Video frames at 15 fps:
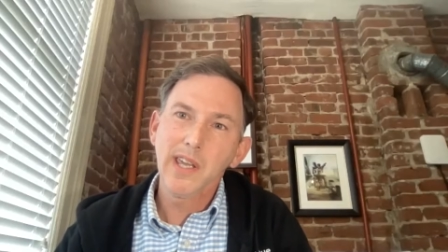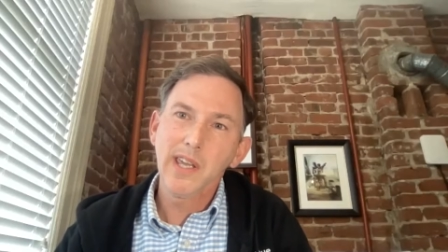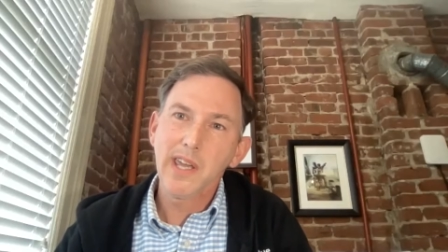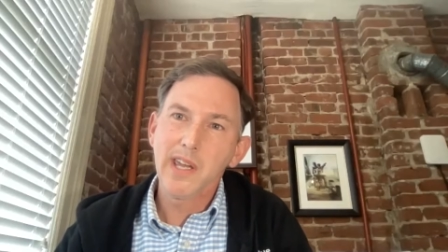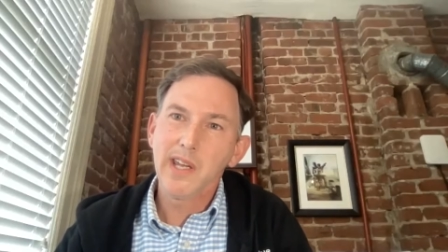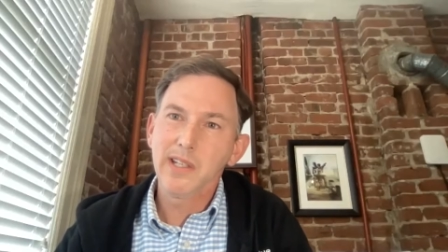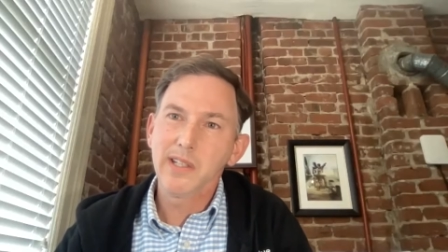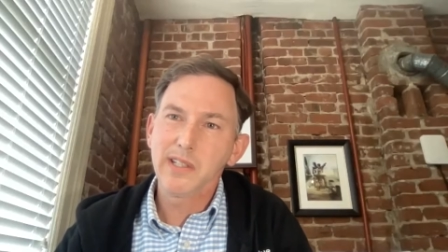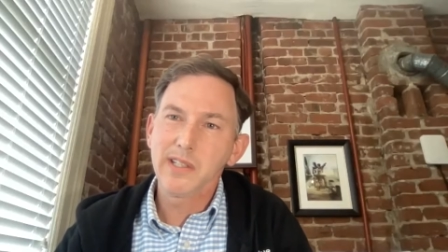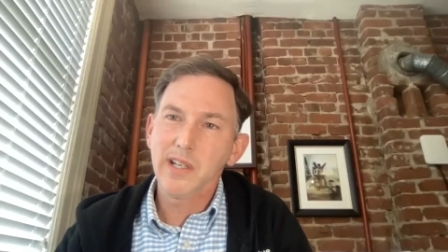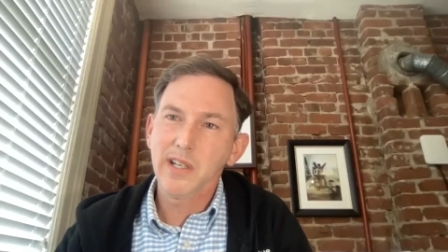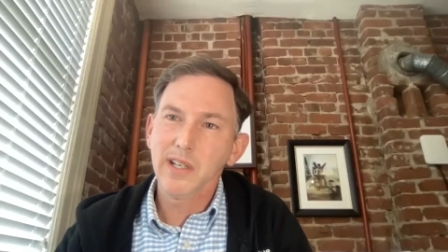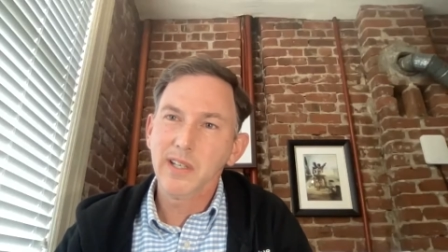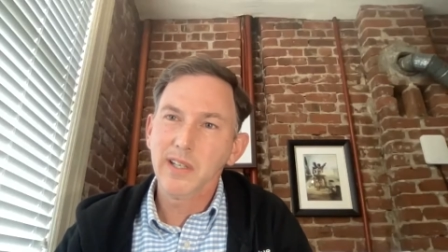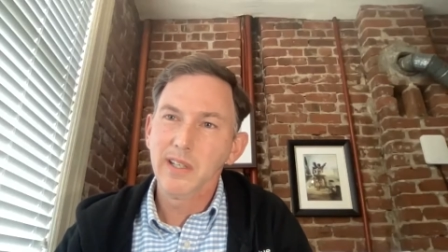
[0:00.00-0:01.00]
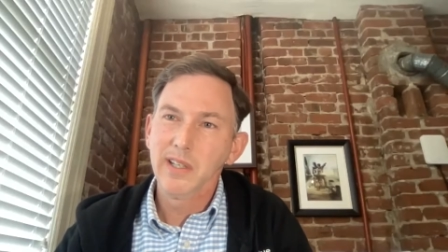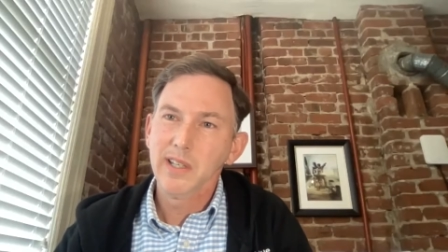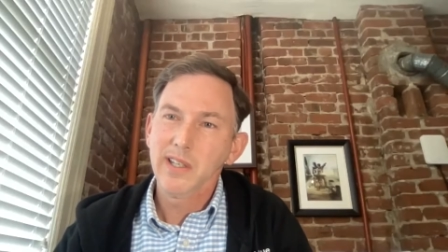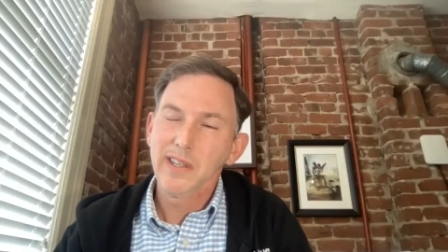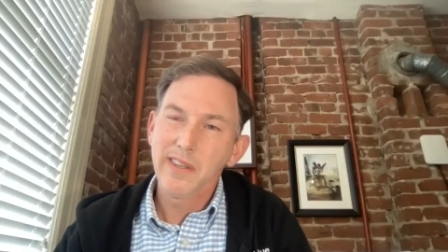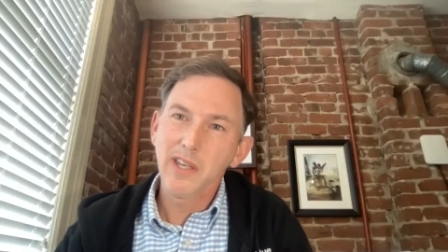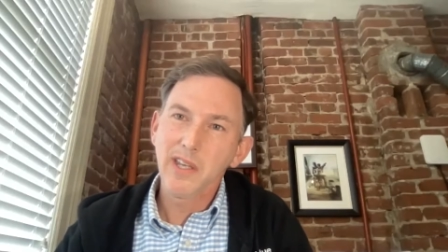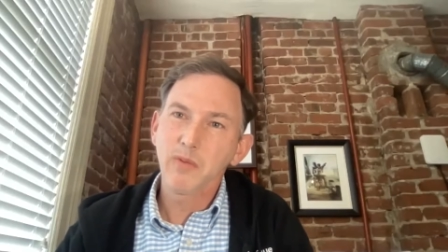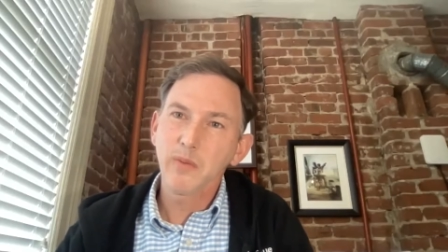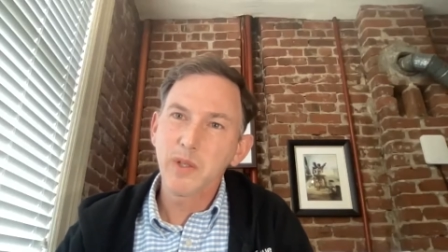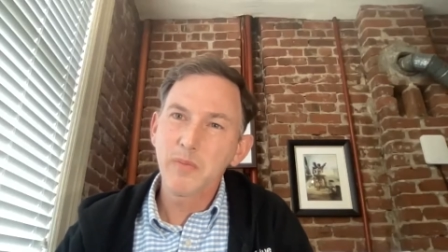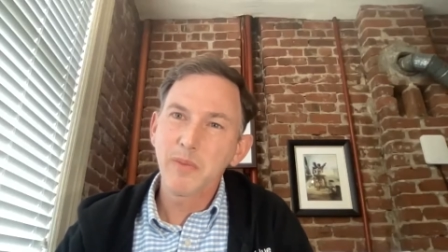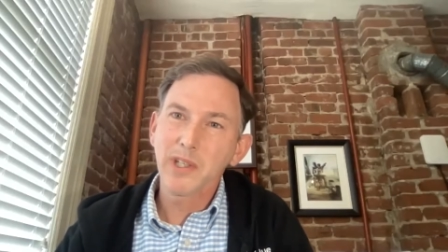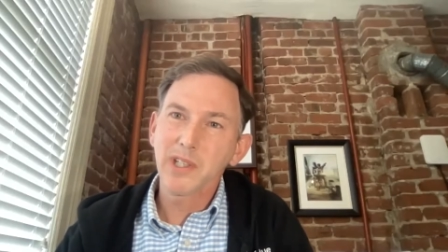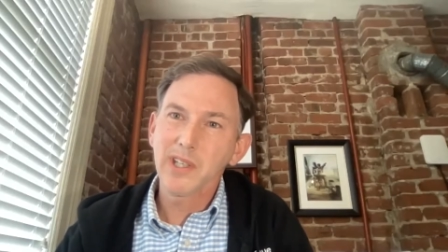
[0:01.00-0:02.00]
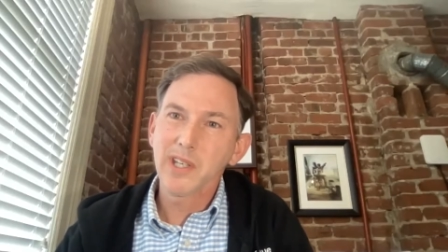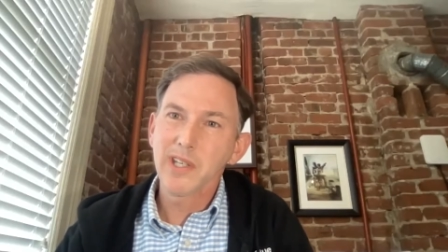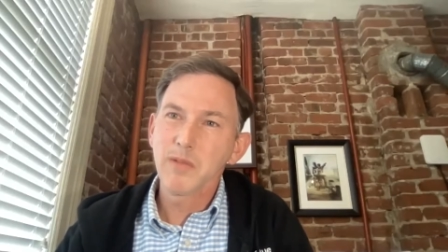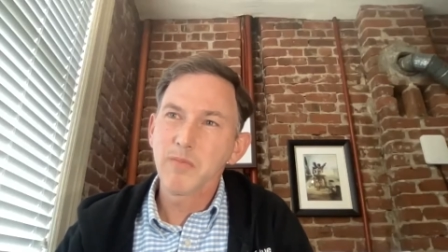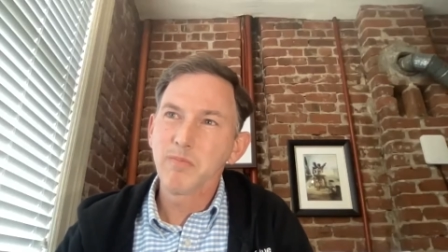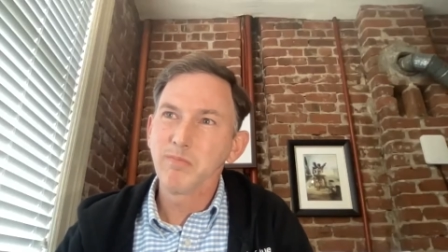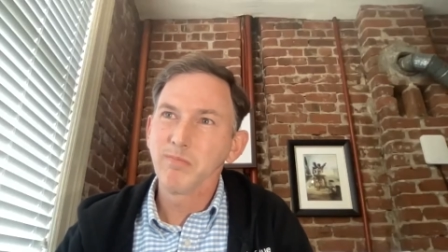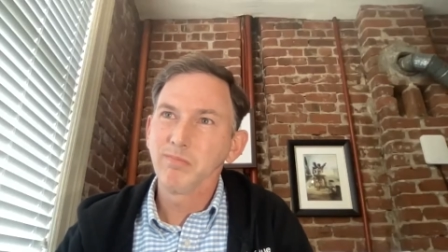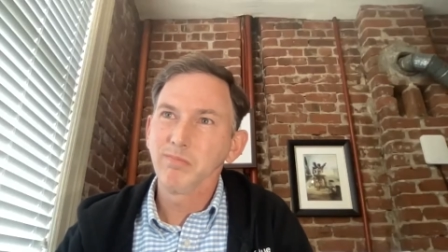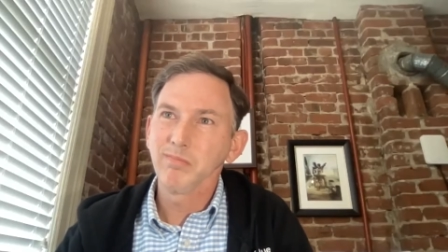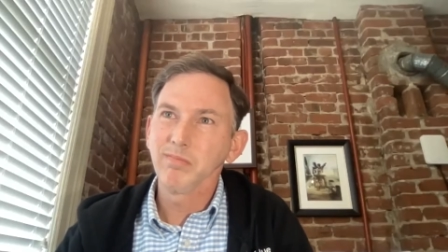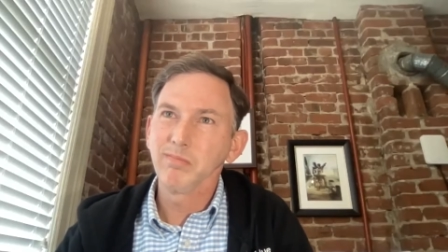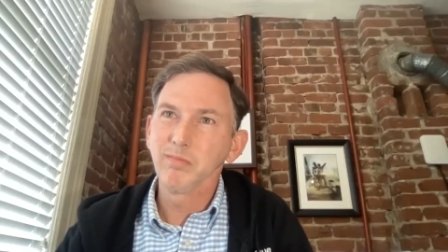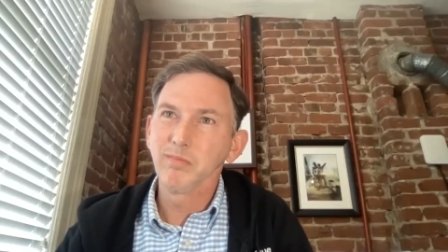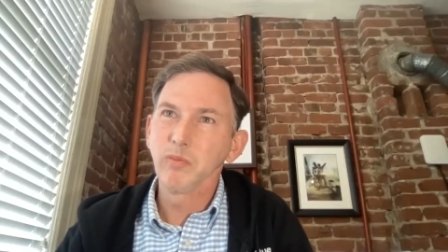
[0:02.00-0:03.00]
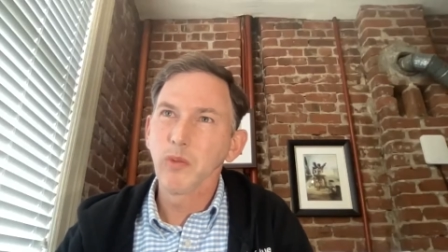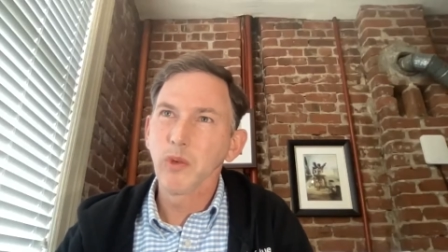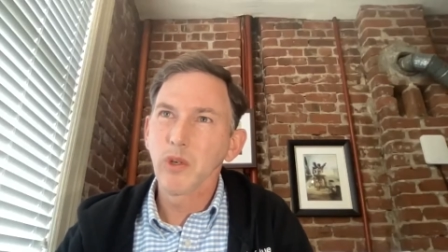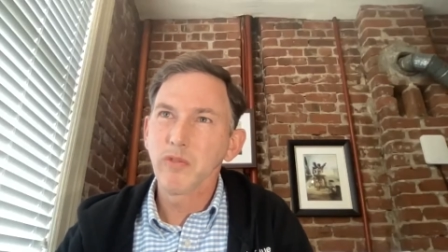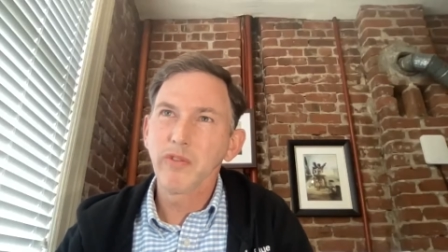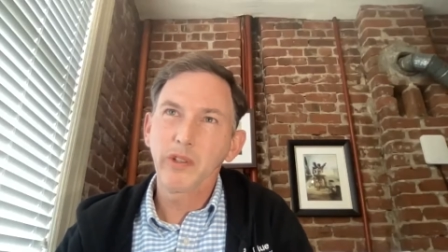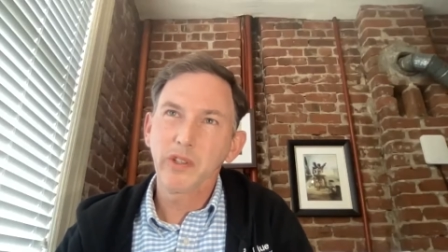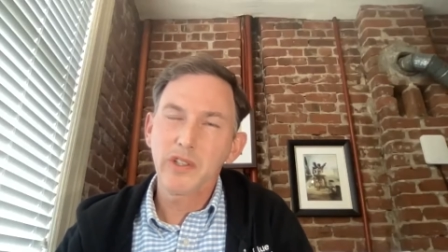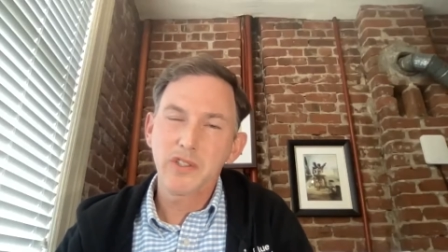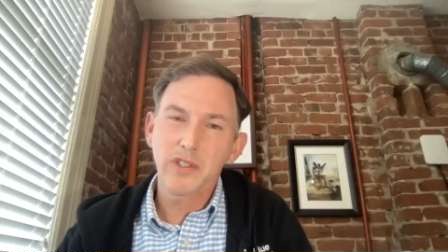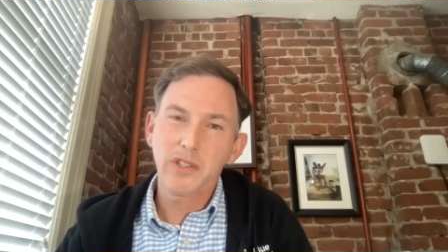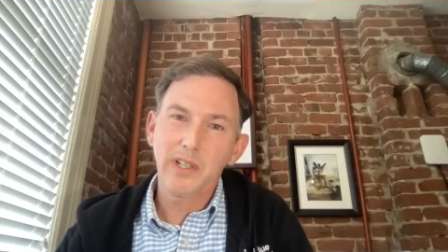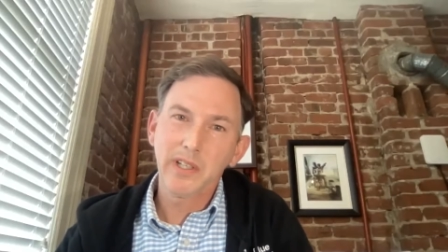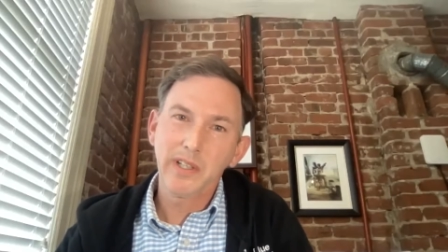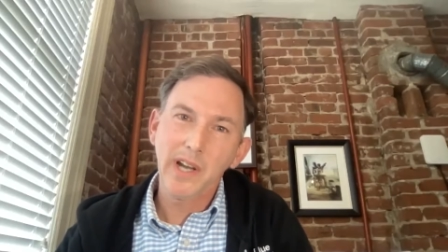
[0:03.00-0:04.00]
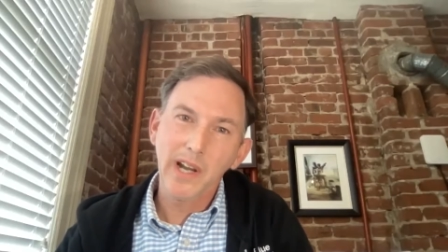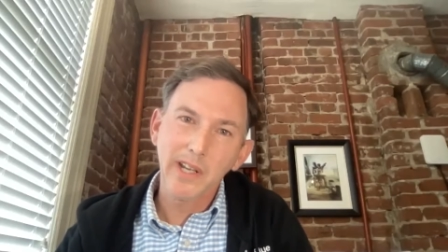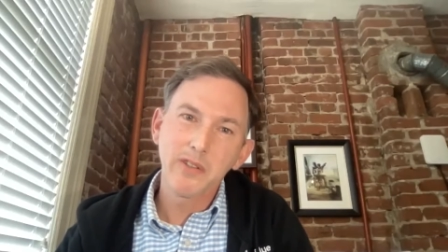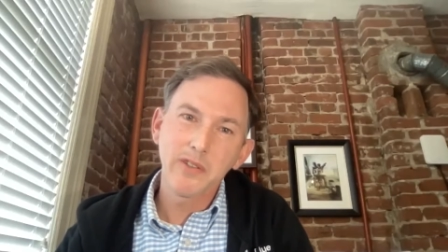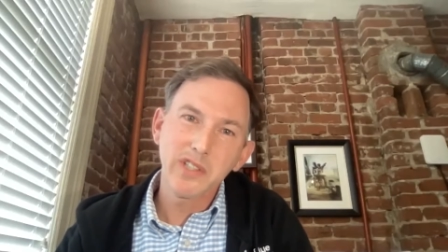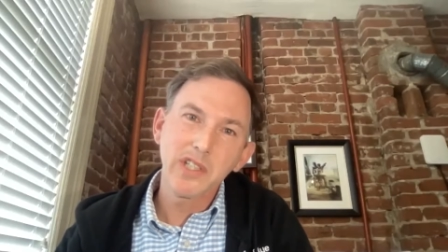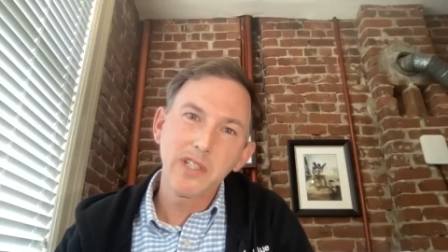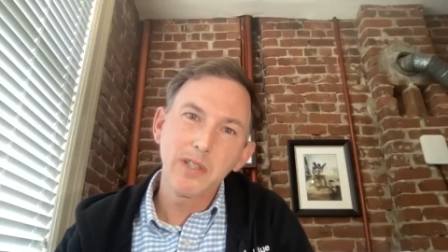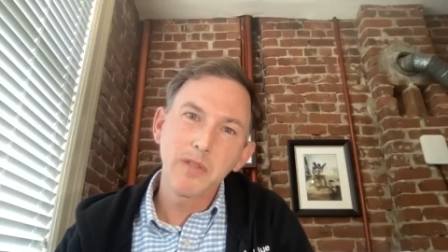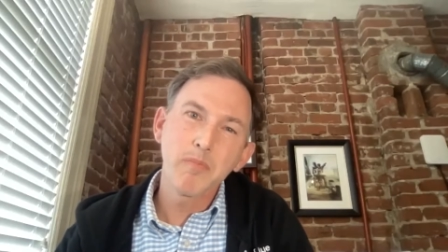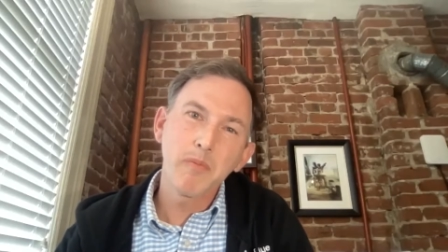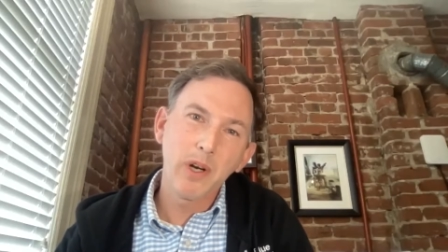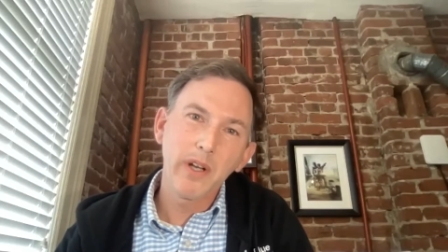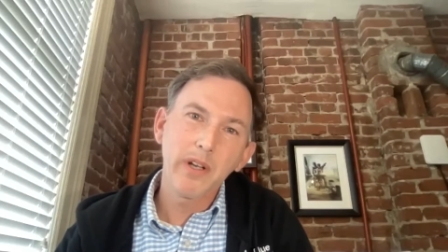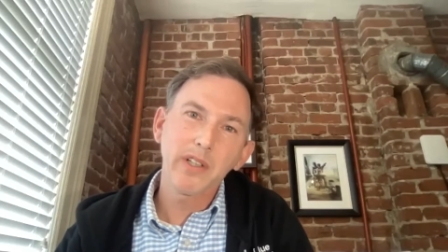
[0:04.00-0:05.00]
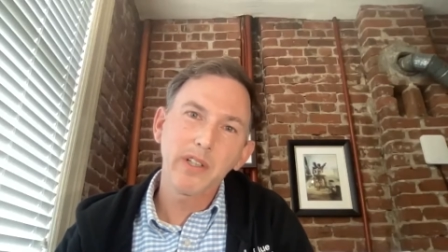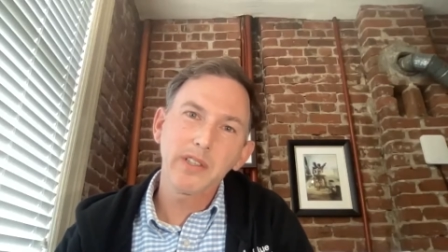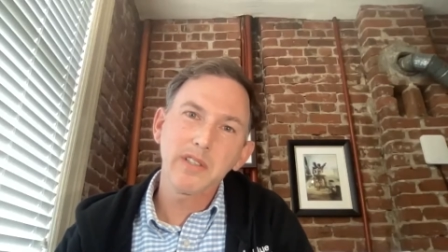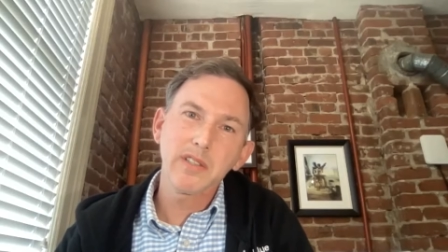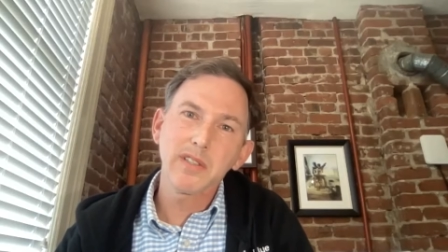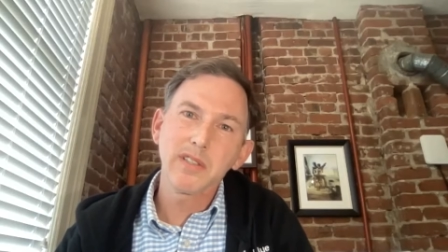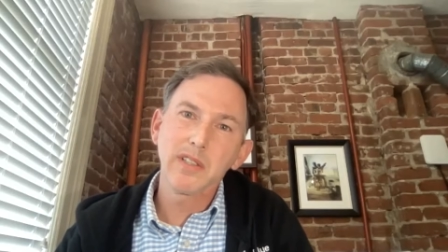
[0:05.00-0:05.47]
And uh, then we became more focused on IoT products.